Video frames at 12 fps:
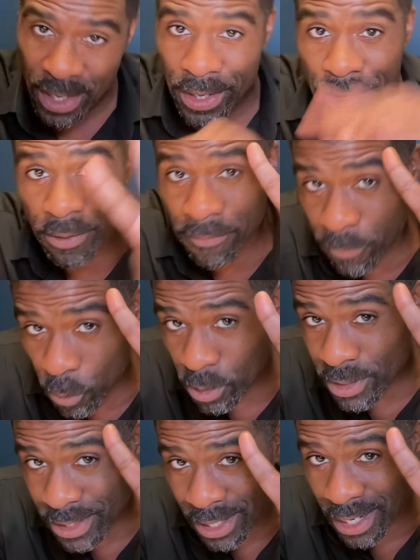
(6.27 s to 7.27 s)
Here are
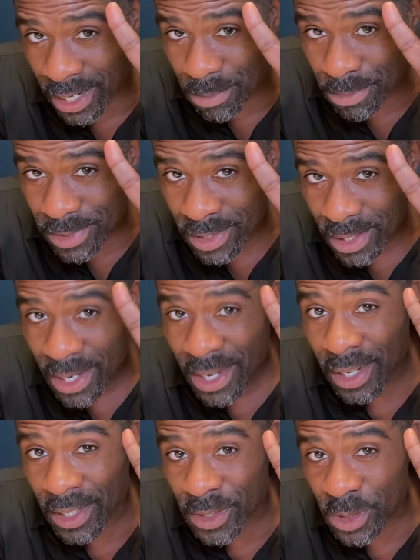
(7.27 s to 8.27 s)
four times
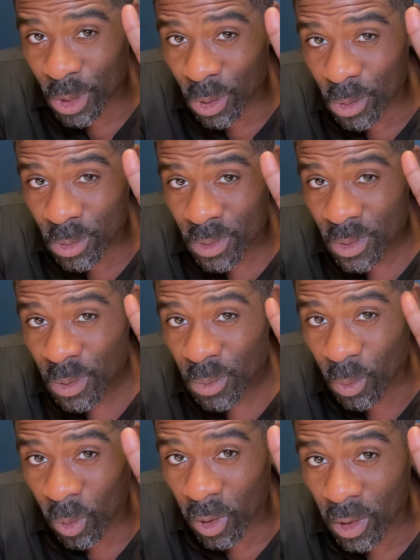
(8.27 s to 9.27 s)
I don't
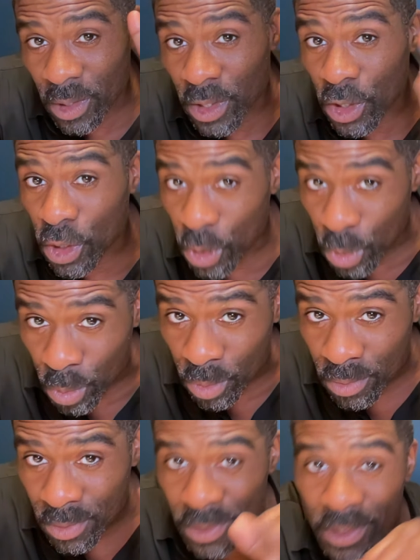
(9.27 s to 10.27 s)
want
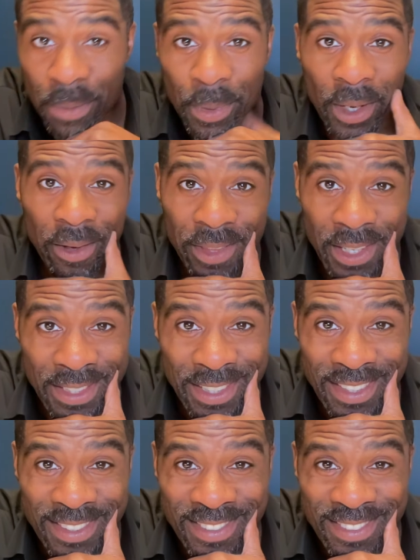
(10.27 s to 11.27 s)
you to be authentic.